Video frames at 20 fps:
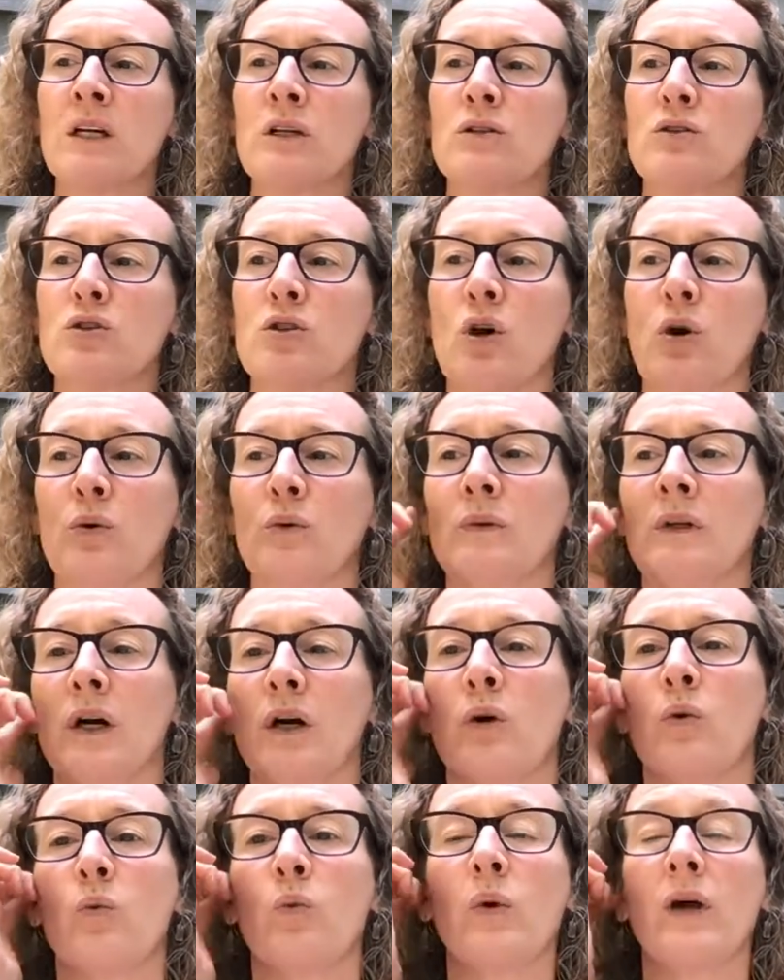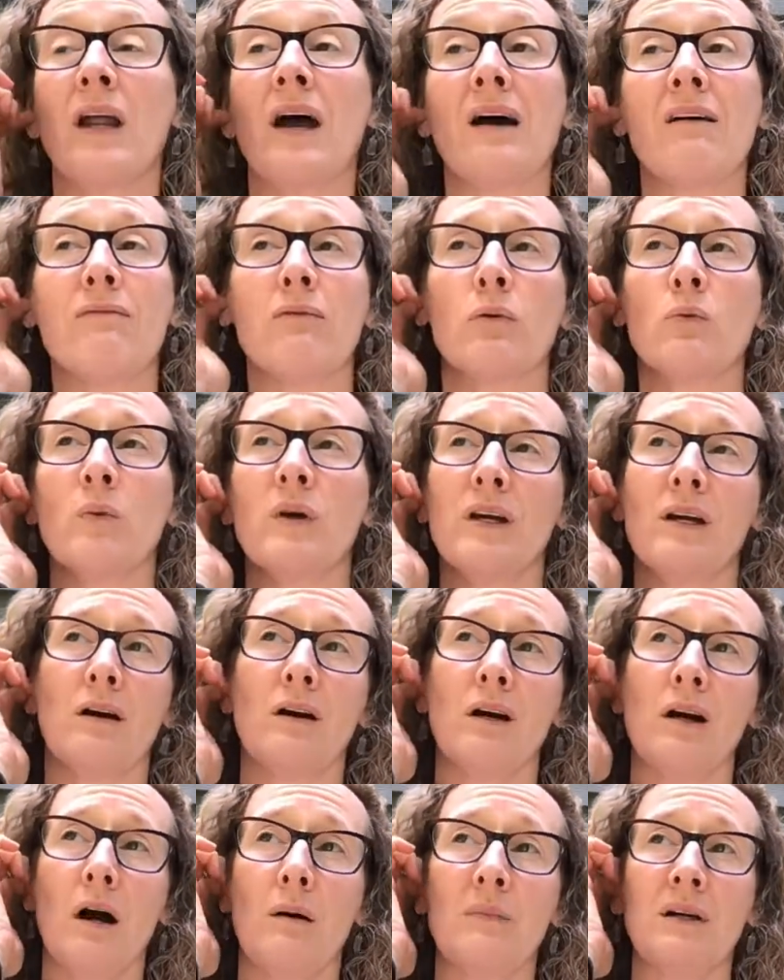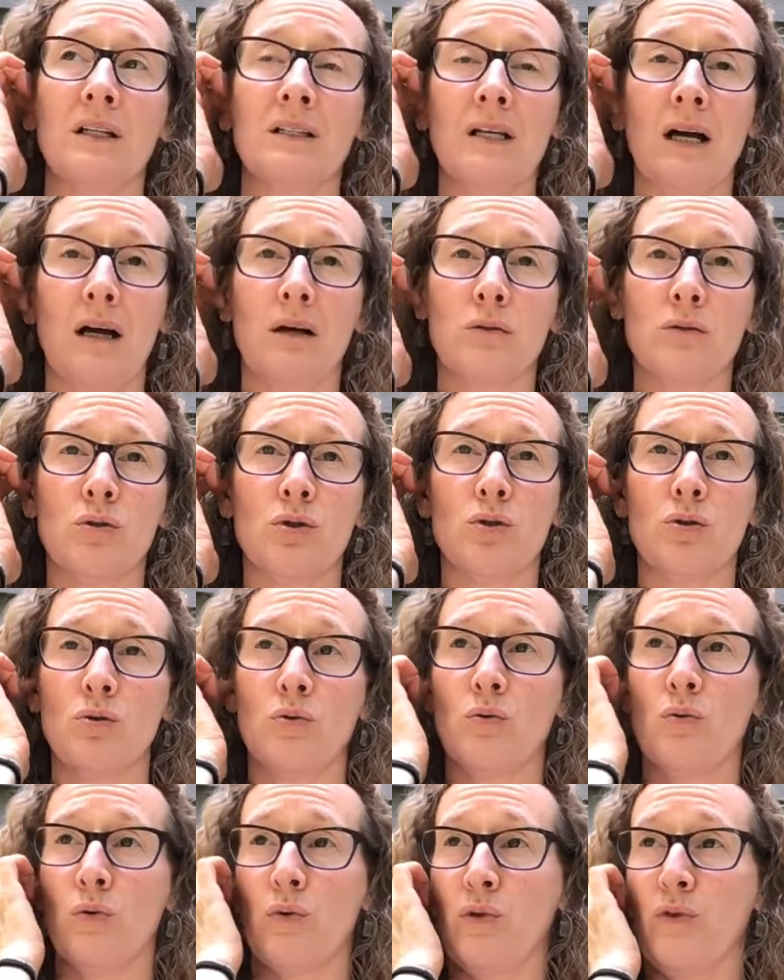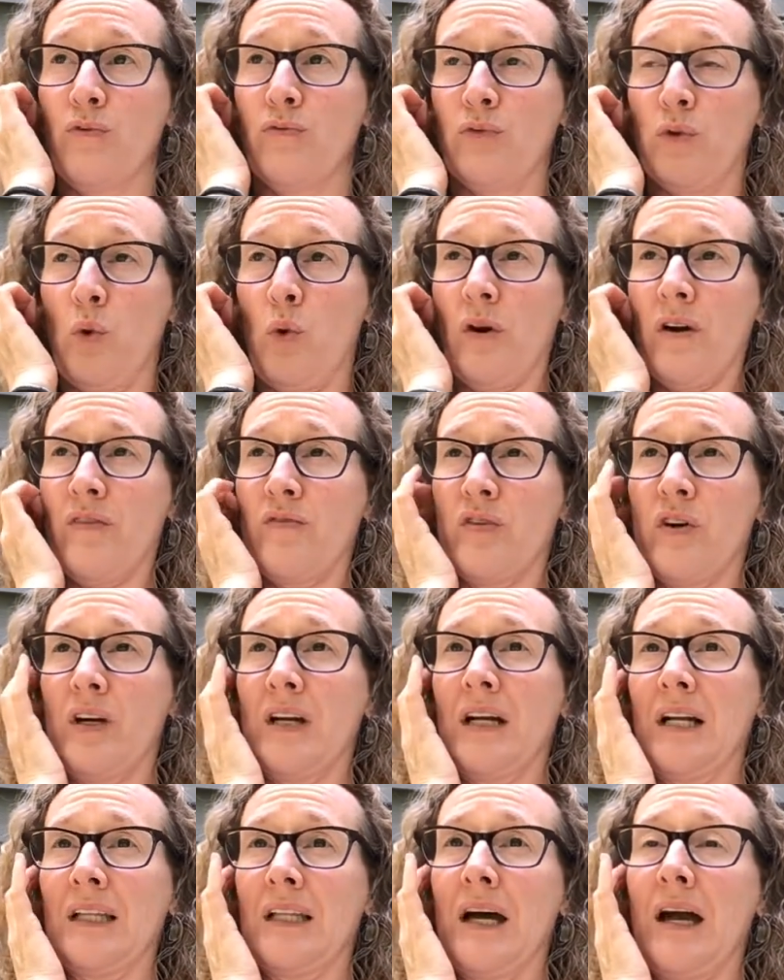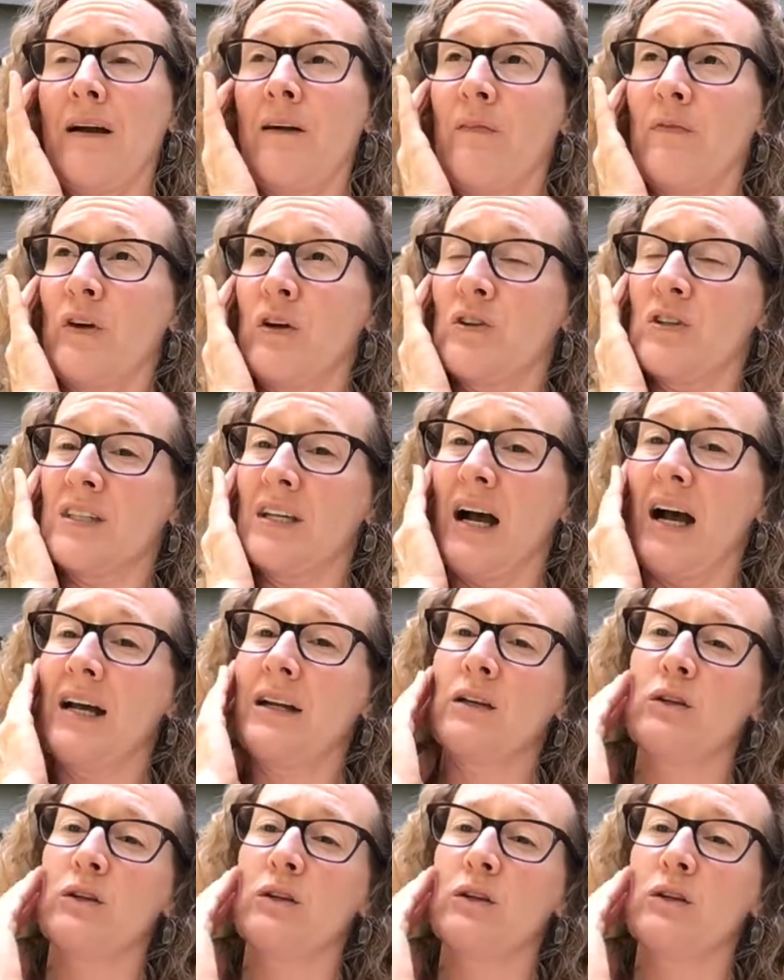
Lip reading: So whenever we are coming down to the floor, if they're going to lie on their side,